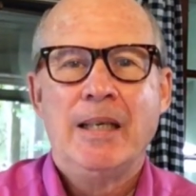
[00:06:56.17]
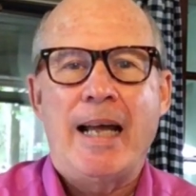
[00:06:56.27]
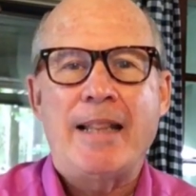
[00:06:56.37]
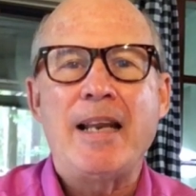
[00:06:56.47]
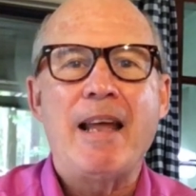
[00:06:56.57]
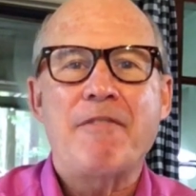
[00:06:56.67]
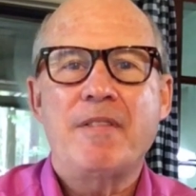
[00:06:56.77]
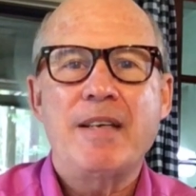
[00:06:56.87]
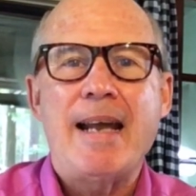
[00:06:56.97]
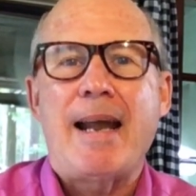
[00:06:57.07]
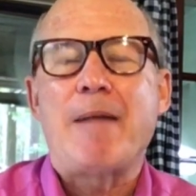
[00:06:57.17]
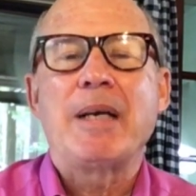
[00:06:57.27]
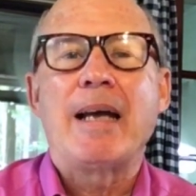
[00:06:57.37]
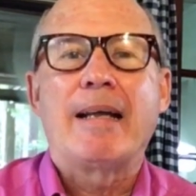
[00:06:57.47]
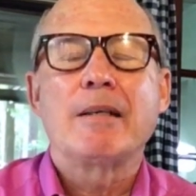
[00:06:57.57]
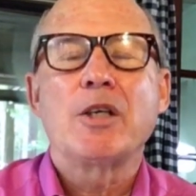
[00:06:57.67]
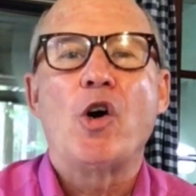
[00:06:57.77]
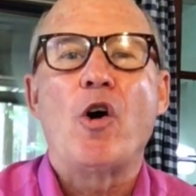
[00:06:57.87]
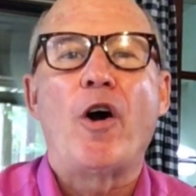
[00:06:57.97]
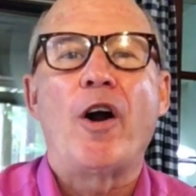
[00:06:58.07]
And they left the game and got in the
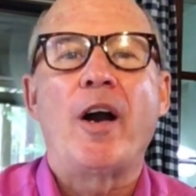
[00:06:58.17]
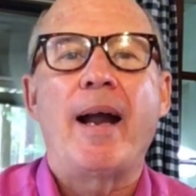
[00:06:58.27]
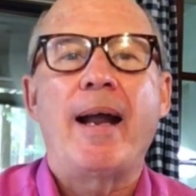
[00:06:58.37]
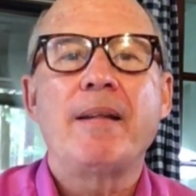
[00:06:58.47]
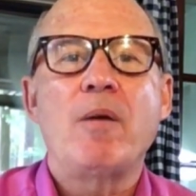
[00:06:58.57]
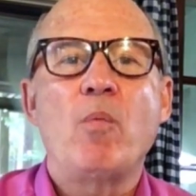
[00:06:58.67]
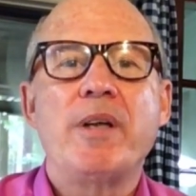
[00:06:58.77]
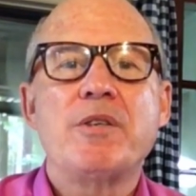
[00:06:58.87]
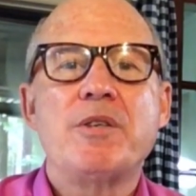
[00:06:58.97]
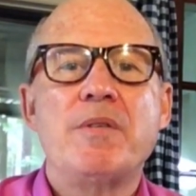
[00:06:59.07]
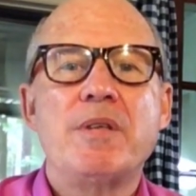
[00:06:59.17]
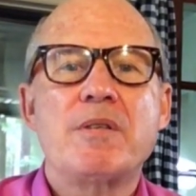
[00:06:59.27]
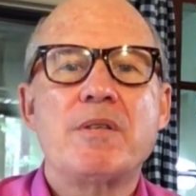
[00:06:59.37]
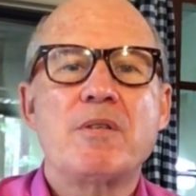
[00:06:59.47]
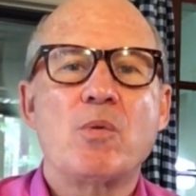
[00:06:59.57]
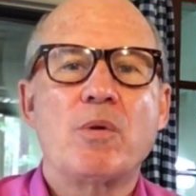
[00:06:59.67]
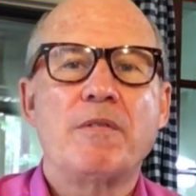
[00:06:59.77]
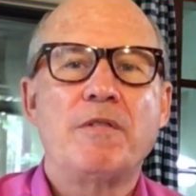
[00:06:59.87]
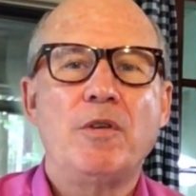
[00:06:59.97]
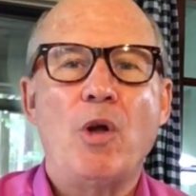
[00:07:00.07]
car and they went to this sort
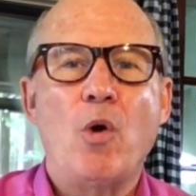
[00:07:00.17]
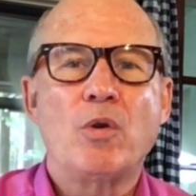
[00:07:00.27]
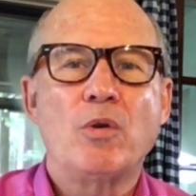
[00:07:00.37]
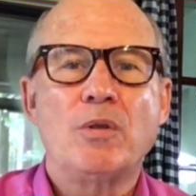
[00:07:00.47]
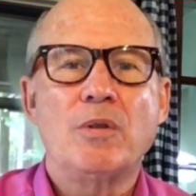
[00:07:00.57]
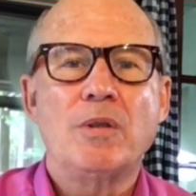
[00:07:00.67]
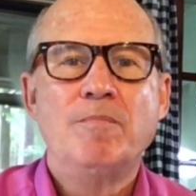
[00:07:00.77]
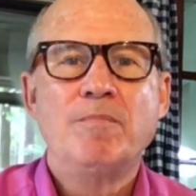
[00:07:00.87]
of local